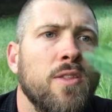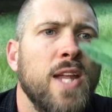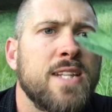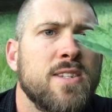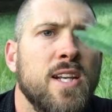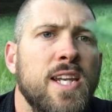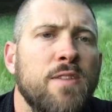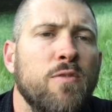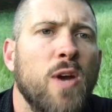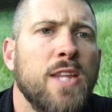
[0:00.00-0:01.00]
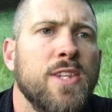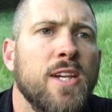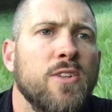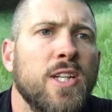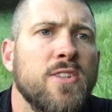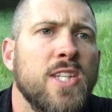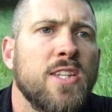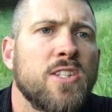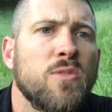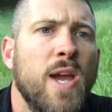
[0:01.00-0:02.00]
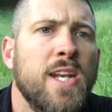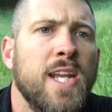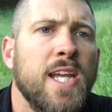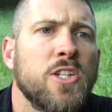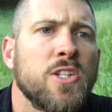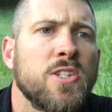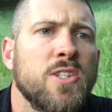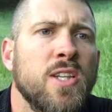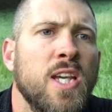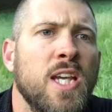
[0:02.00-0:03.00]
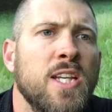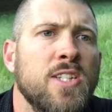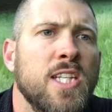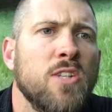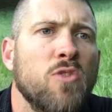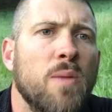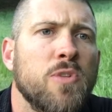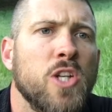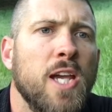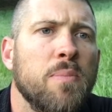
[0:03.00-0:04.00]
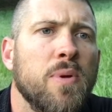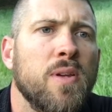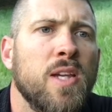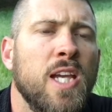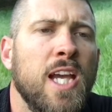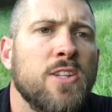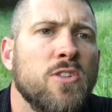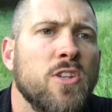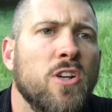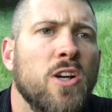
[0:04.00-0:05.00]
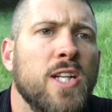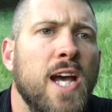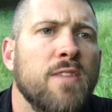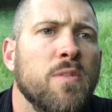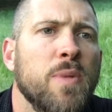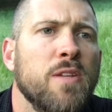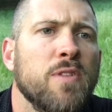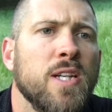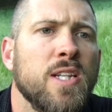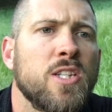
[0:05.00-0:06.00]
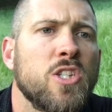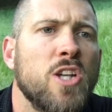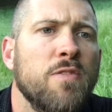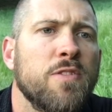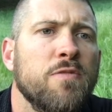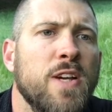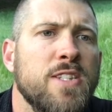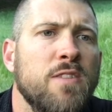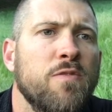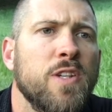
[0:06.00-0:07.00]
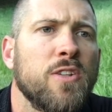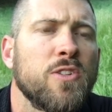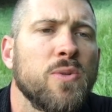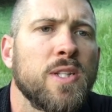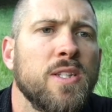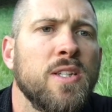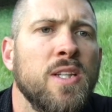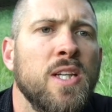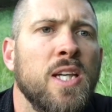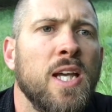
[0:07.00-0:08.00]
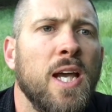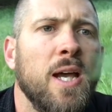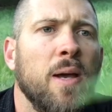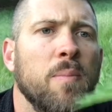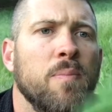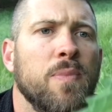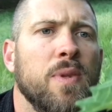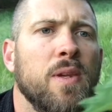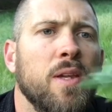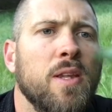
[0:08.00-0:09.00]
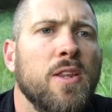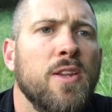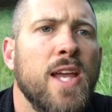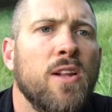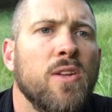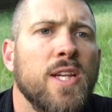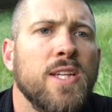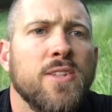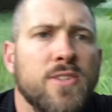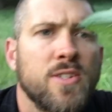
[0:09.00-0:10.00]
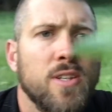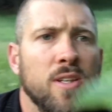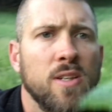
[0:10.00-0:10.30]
that's the leaf right there. You can see the serrated edges, teardrop shape. It's also got kind of a bit of a soft, fuzzy feel to it. The nettle is